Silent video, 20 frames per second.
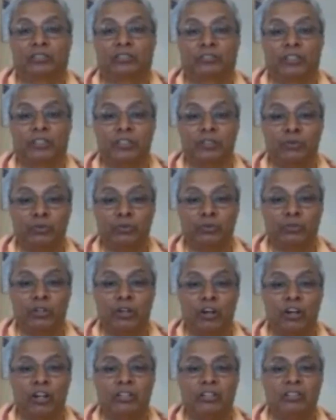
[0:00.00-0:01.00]
first to
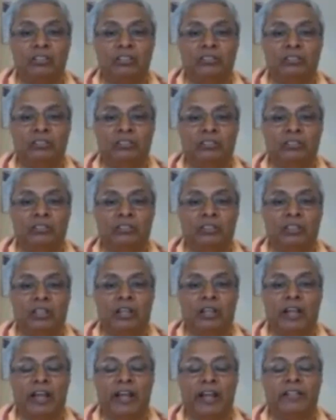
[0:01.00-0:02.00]
God
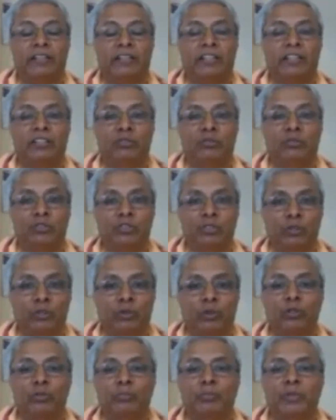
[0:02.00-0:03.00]
and then to your
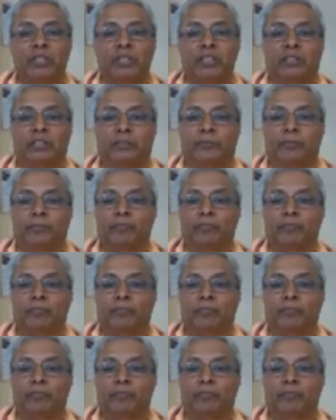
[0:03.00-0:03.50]
own being.